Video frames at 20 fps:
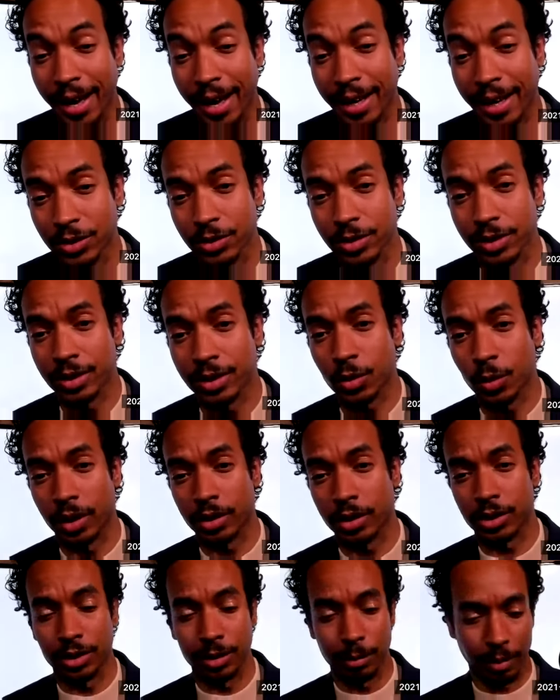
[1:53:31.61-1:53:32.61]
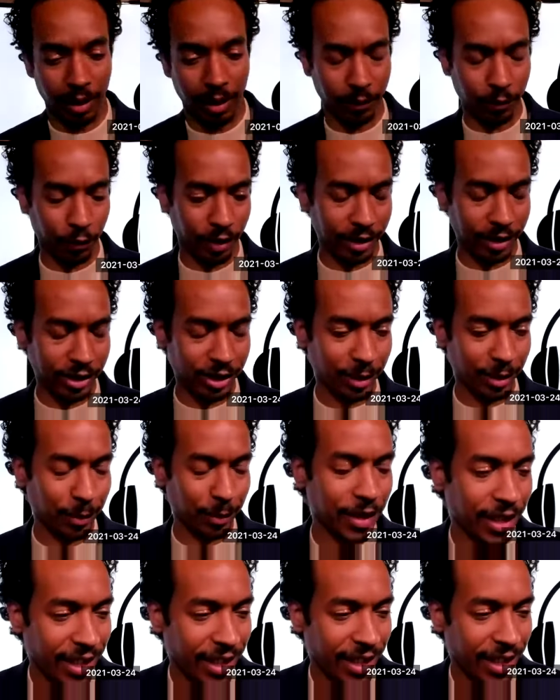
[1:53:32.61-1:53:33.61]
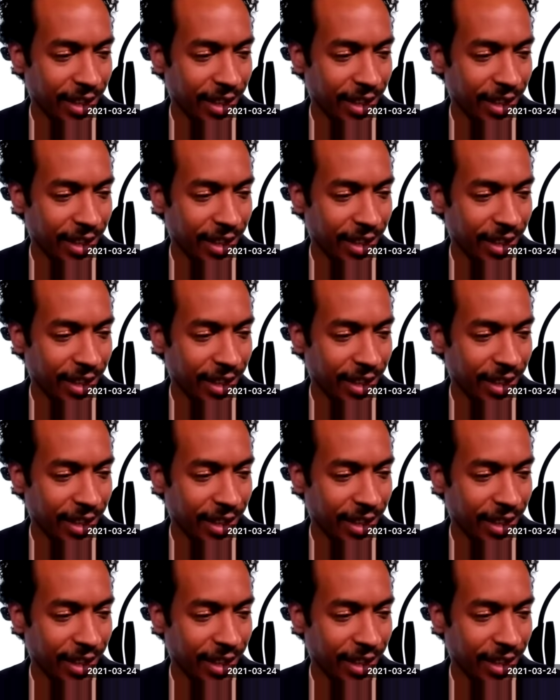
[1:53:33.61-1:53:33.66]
I asked her this question about friendship.